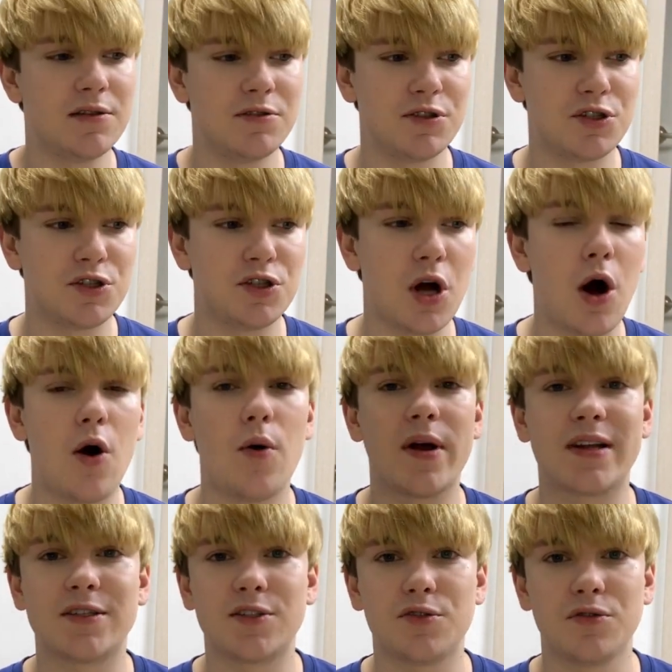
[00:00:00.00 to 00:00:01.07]
so
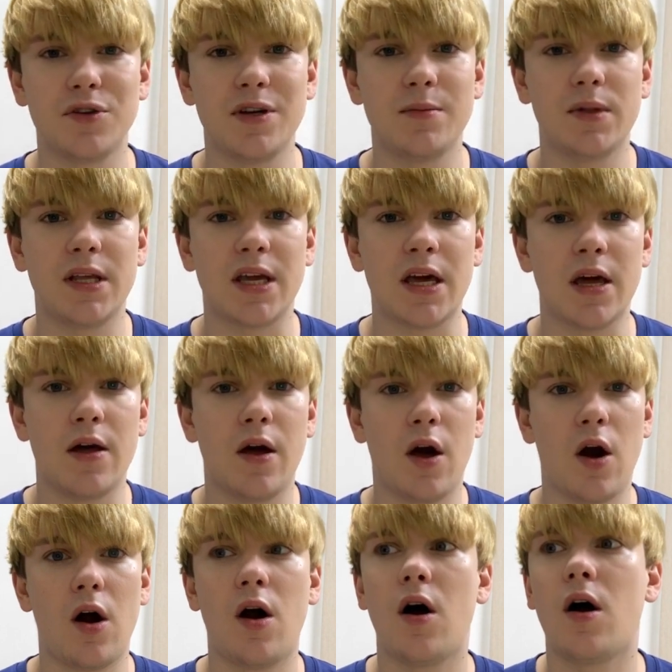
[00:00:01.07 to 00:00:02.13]
extremely
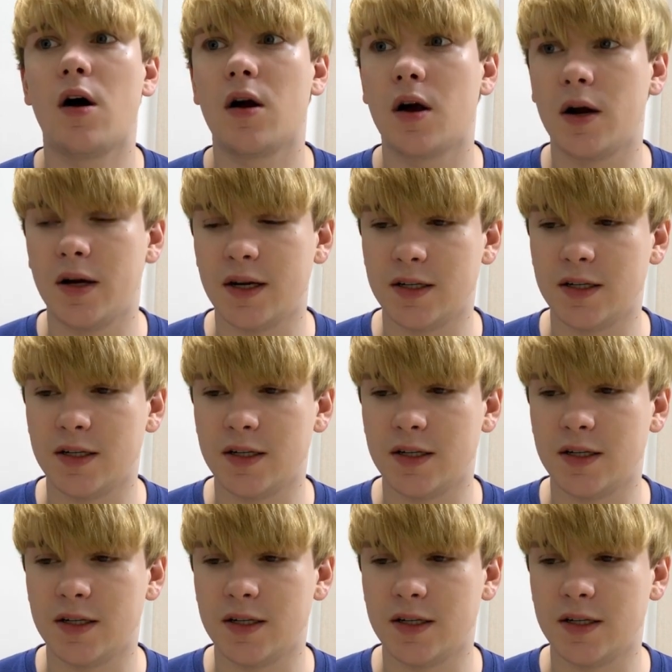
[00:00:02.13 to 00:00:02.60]
hard